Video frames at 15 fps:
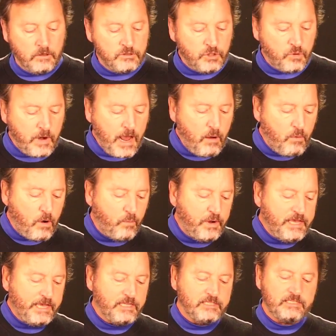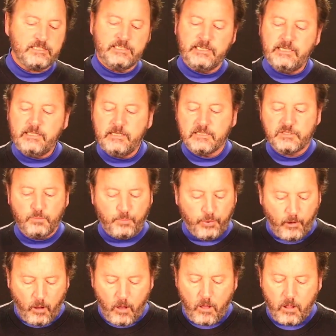So now what we can see this
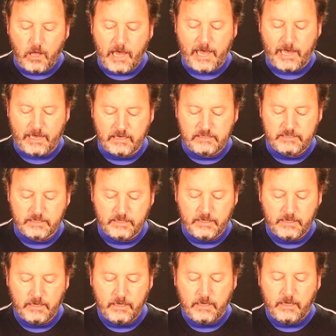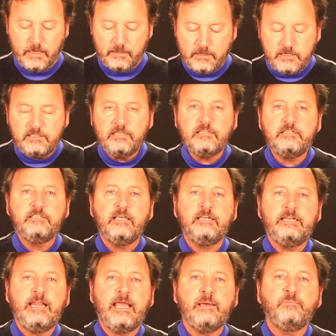ball as, this is the
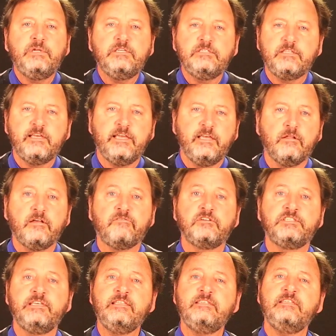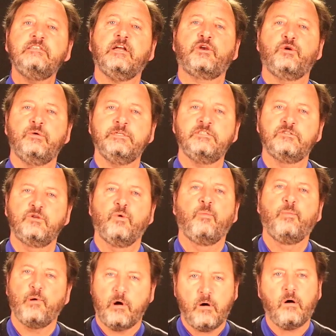damnedest thing you'll ever see. This is a crystal
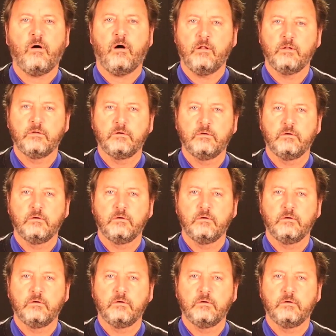ball.